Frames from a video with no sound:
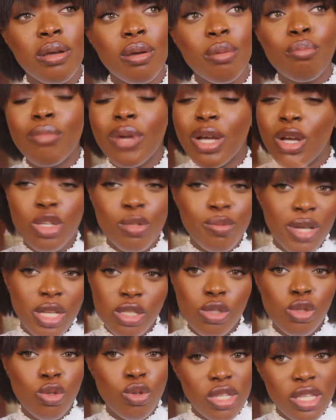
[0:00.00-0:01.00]
my
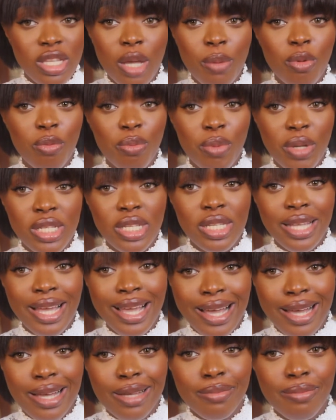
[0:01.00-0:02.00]
husband knows the type of person
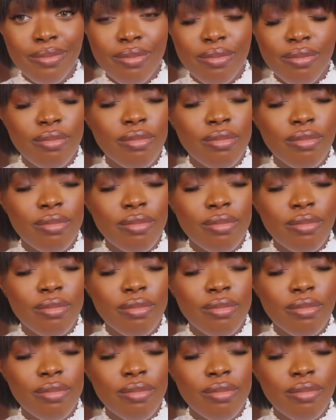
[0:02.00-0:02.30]
I am.